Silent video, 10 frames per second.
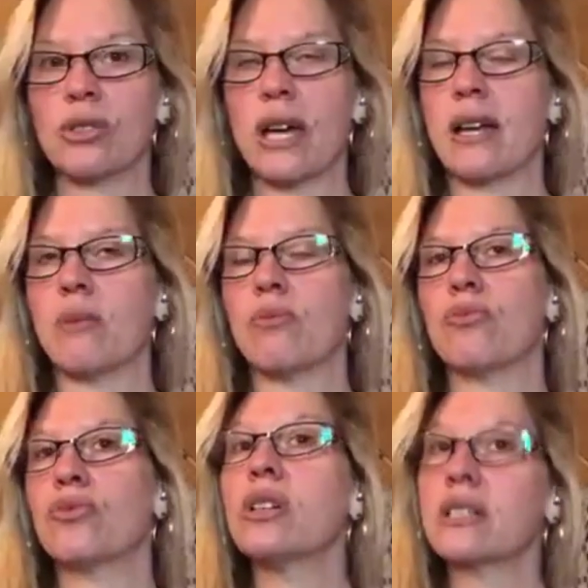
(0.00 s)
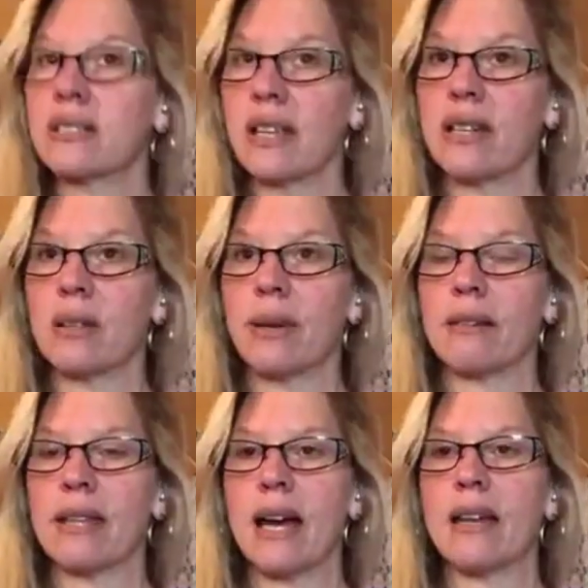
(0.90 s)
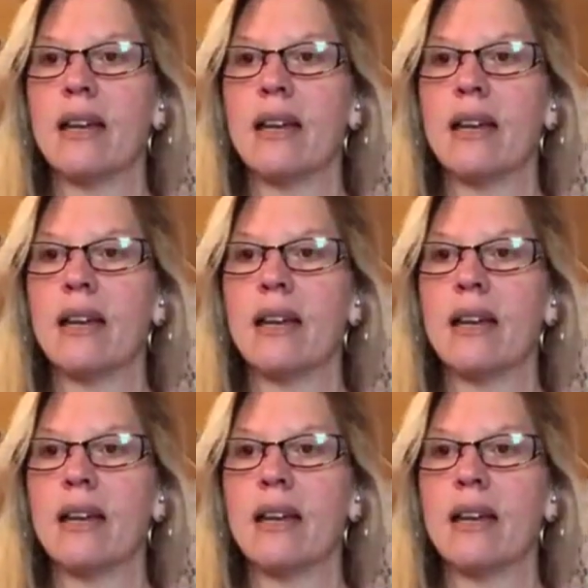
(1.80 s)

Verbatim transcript: and I'm real excited about that,